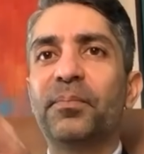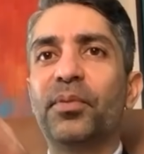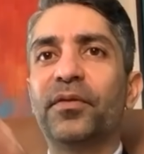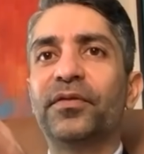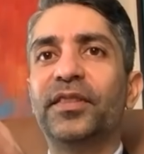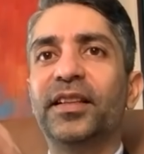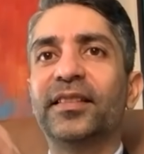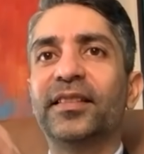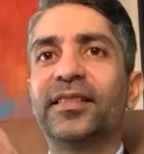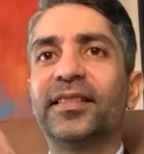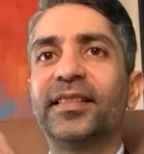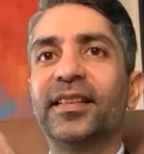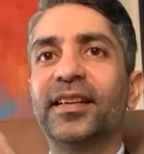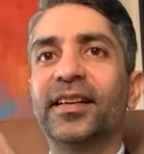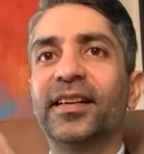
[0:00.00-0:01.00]
tip of
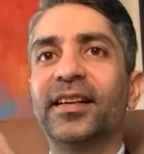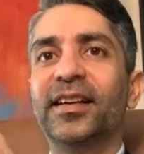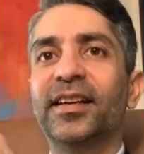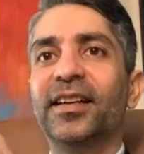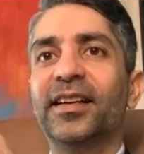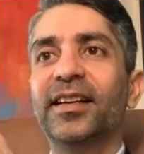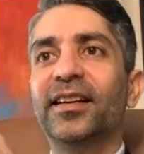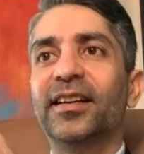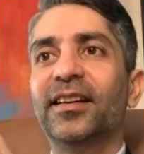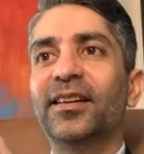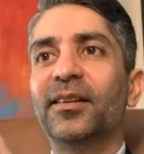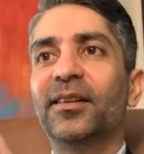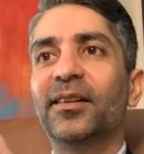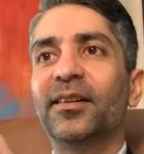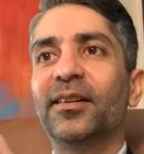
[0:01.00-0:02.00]
this uh,
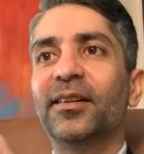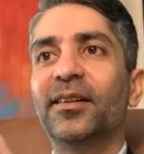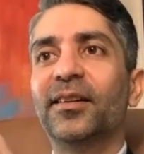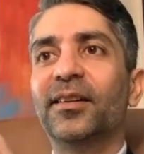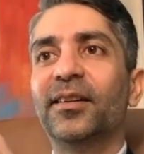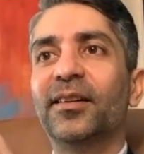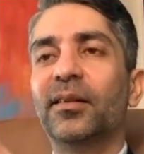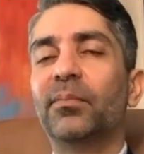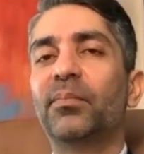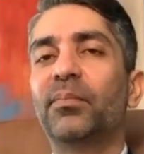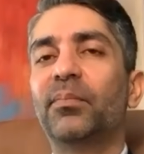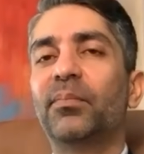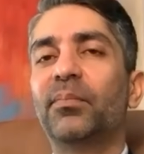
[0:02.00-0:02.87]
uh, pencil.